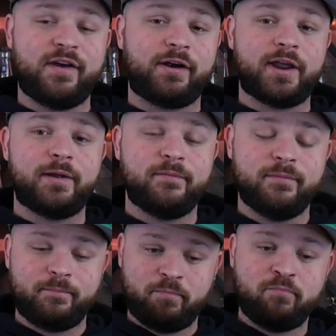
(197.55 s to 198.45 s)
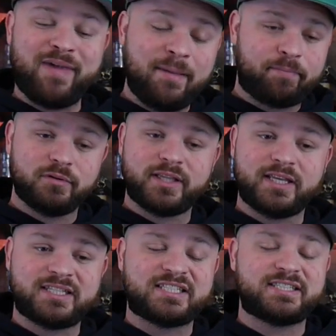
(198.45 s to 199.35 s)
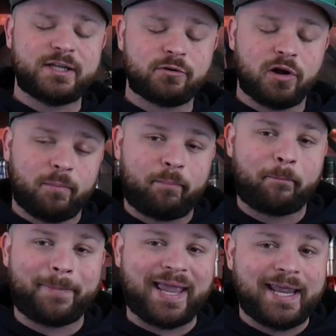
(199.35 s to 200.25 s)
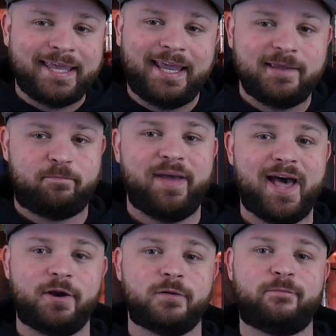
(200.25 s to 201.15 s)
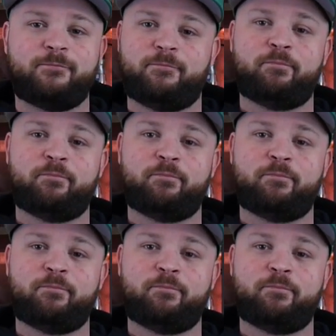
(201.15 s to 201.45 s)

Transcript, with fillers: very mapley syrup pancake batter